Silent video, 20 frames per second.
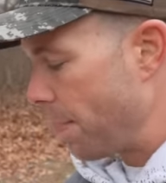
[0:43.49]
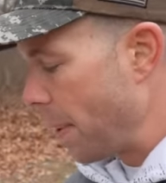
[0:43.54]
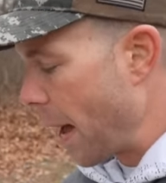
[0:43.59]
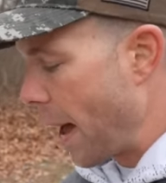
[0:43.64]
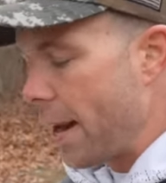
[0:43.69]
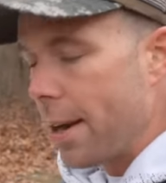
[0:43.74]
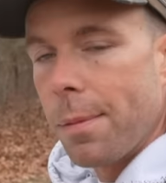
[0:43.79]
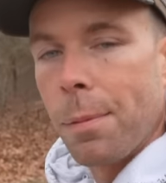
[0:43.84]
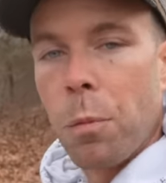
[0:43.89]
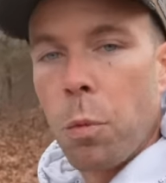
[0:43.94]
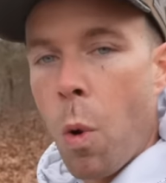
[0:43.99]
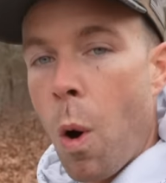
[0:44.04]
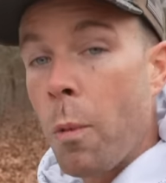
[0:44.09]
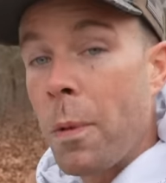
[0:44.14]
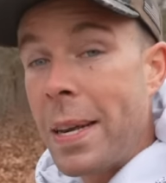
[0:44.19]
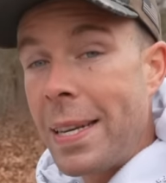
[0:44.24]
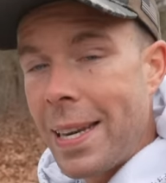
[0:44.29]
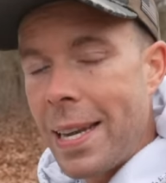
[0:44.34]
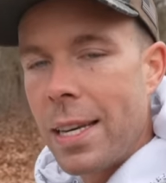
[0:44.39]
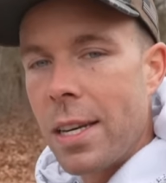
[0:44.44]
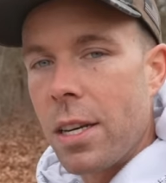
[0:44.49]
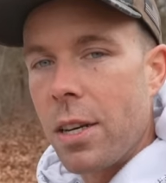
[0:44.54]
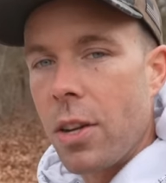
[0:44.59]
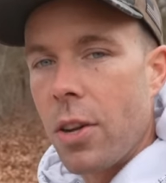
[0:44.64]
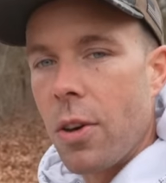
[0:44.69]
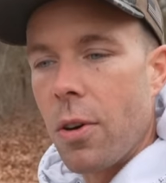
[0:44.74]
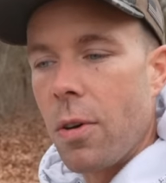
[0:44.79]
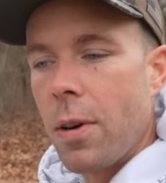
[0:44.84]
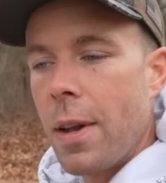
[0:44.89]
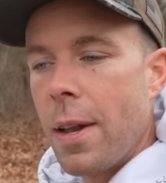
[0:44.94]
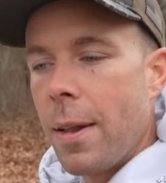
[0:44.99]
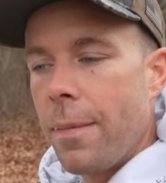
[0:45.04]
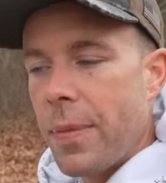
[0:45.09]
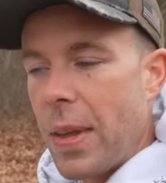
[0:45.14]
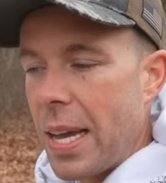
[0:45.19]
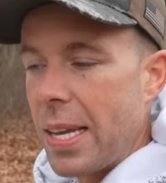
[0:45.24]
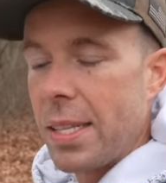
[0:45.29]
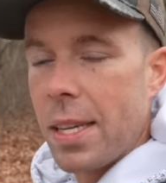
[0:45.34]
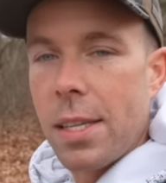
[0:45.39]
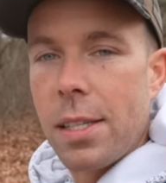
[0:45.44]
But what we didn't do
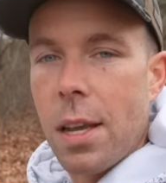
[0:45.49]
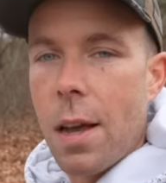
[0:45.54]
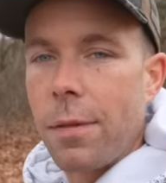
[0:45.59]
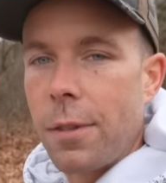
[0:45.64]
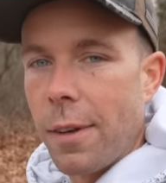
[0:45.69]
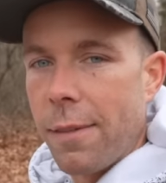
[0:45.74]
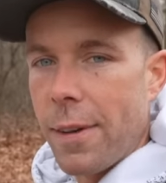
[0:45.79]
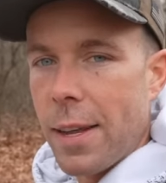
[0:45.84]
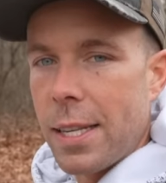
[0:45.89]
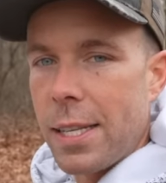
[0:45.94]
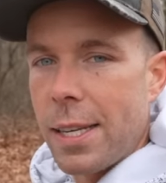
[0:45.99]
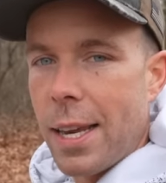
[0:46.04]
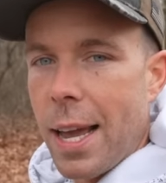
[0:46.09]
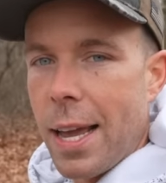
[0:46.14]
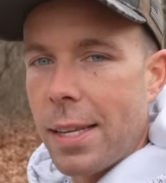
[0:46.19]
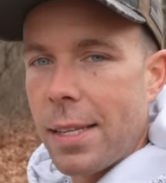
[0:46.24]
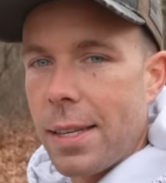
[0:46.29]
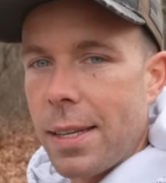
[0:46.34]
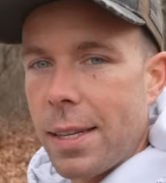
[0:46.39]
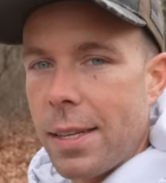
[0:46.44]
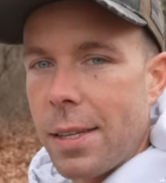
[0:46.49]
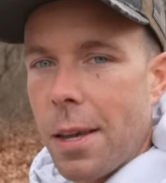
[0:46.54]
is a self-defense test.